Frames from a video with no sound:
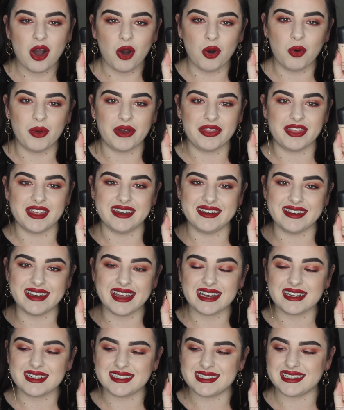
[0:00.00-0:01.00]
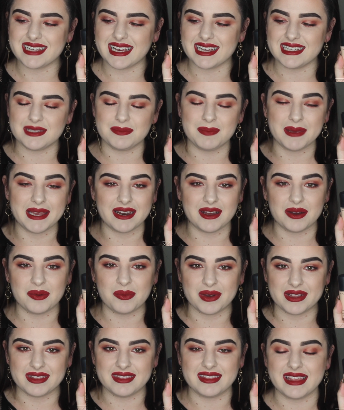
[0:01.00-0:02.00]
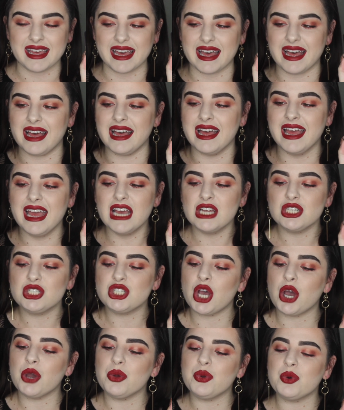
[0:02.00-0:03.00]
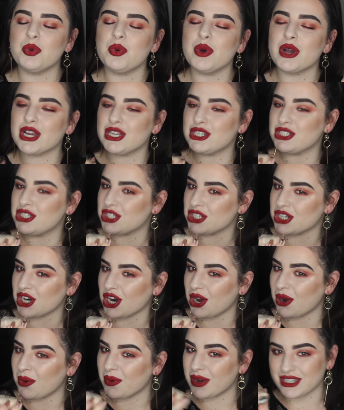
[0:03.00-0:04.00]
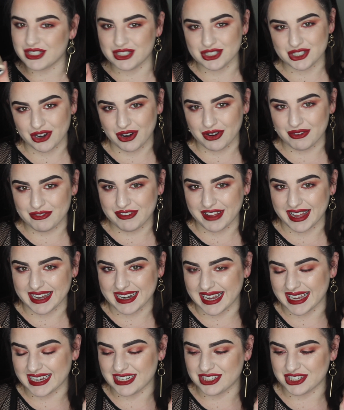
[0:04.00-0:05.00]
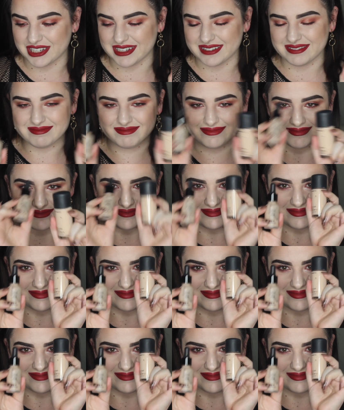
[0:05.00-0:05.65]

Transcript: or whether NYX is better with their Total Control Drop foundation.